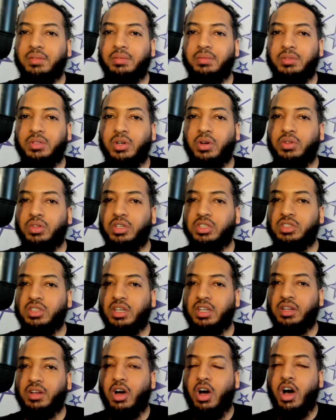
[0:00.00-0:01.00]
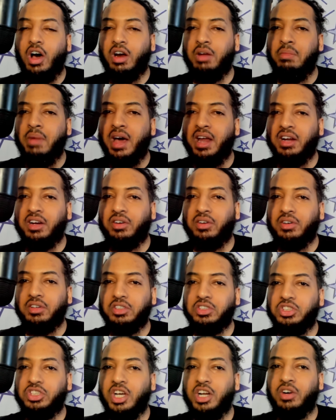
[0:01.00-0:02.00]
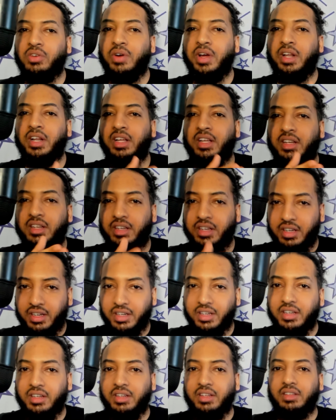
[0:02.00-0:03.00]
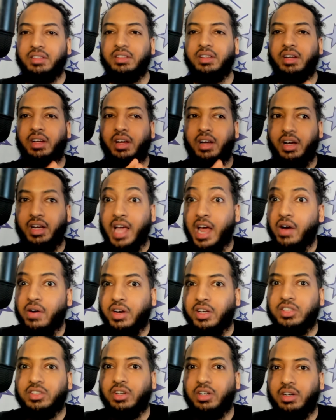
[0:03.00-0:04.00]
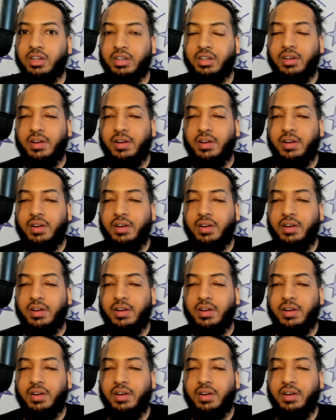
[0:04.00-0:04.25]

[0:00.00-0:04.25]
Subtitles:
you know, there's, like, automatic generated a character.